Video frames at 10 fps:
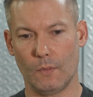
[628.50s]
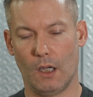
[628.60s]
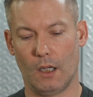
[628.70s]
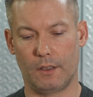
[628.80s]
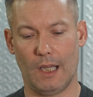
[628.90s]

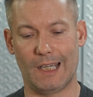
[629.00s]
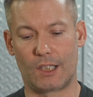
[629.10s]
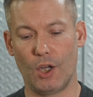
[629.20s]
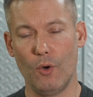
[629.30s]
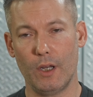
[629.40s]
uh,
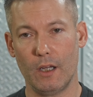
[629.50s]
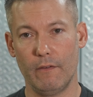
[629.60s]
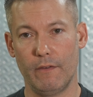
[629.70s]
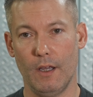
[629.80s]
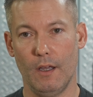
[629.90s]

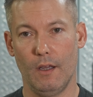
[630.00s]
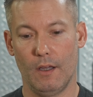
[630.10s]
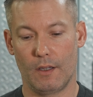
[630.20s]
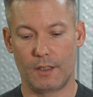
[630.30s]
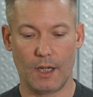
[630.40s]
intuitive
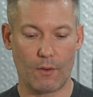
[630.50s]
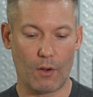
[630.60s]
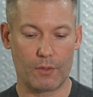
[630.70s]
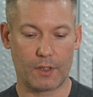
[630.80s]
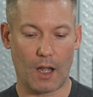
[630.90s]

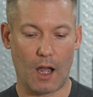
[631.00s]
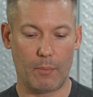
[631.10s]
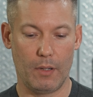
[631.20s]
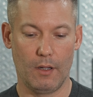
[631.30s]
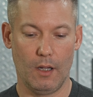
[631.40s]
zero
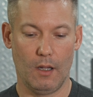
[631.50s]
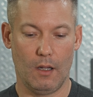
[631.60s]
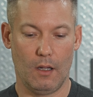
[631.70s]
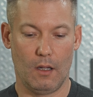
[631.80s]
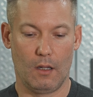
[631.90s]
stop
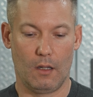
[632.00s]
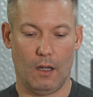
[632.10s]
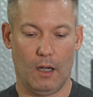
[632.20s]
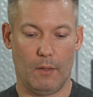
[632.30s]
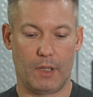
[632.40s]

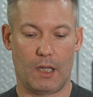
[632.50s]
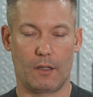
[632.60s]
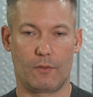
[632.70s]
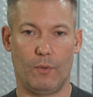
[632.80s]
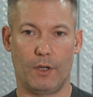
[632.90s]
uh,
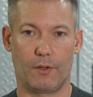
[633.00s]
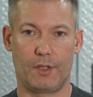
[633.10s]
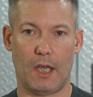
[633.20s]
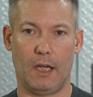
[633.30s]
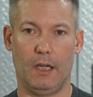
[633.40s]
because when you're
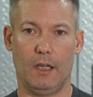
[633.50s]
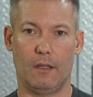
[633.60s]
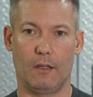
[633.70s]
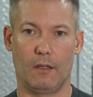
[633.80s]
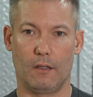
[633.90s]
setting
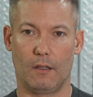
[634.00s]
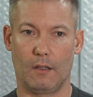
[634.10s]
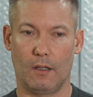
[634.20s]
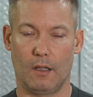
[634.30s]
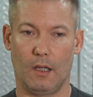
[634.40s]
it
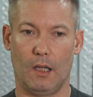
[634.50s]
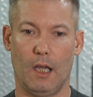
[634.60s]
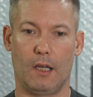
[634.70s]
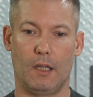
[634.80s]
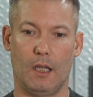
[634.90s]

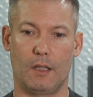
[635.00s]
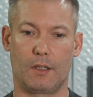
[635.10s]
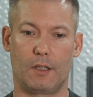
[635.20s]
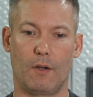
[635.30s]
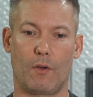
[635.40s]
and, and
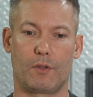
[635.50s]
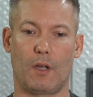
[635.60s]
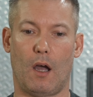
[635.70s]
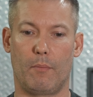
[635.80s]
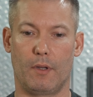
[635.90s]
the zero
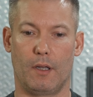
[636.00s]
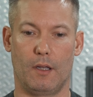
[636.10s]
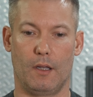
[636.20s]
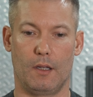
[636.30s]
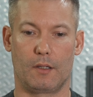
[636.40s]
stop
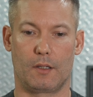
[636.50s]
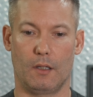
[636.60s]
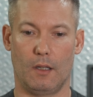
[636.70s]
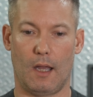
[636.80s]
is